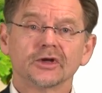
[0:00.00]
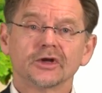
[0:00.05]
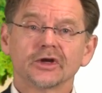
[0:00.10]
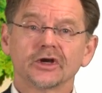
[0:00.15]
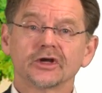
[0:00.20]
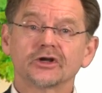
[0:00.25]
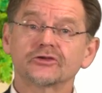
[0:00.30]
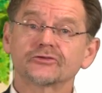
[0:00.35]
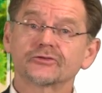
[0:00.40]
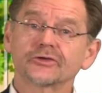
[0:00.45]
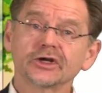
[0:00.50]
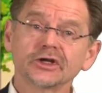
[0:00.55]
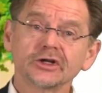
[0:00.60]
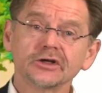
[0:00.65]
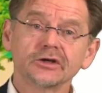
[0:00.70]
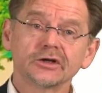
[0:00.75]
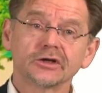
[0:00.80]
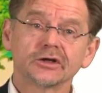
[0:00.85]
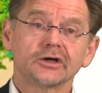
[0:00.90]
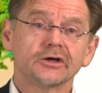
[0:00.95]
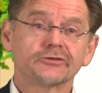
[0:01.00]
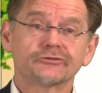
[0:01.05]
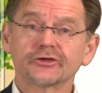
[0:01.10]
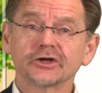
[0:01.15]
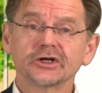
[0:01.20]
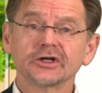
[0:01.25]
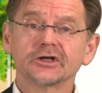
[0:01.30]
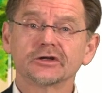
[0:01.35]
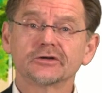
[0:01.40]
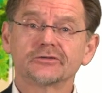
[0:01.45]
It is
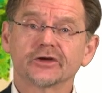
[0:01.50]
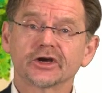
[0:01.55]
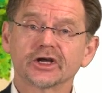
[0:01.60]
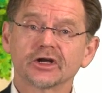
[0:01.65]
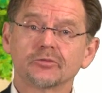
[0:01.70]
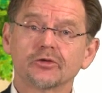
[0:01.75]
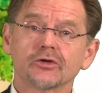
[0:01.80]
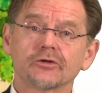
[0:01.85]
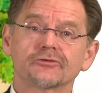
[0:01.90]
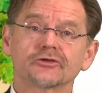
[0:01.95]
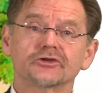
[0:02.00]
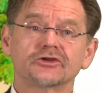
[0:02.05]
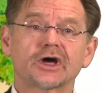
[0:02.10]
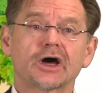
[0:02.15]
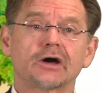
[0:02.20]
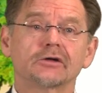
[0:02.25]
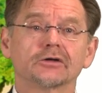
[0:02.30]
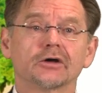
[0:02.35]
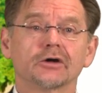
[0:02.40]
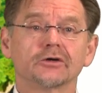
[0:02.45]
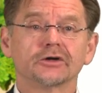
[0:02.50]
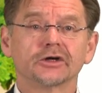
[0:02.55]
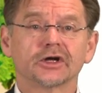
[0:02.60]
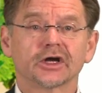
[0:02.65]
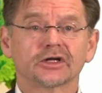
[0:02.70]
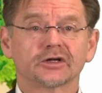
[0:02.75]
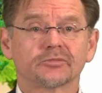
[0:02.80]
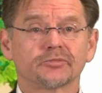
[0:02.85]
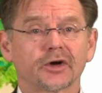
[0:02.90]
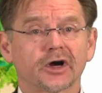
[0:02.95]
freely available for downloading at
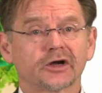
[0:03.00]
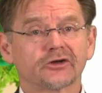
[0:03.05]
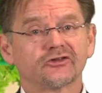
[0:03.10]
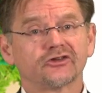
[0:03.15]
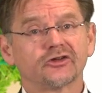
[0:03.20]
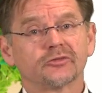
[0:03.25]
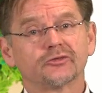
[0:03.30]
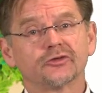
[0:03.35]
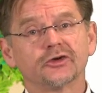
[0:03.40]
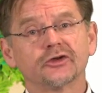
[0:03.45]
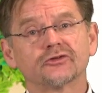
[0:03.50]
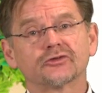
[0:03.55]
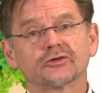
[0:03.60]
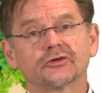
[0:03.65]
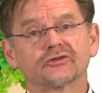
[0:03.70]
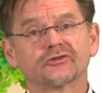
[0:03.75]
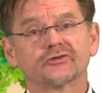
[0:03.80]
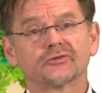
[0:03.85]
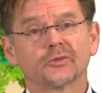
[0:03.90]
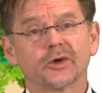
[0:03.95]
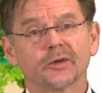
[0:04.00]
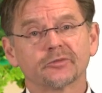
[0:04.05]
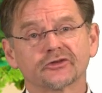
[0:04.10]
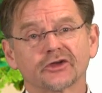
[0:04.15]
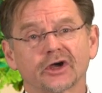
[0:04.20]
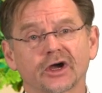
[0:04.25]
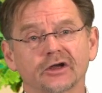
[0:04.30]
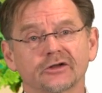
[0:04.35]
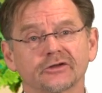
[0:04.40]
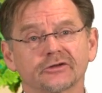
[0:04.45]
the Partnership Resource
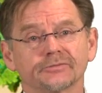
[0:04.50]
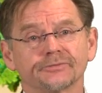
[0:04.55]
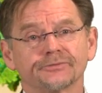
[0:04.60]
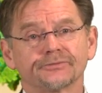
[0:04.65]
website,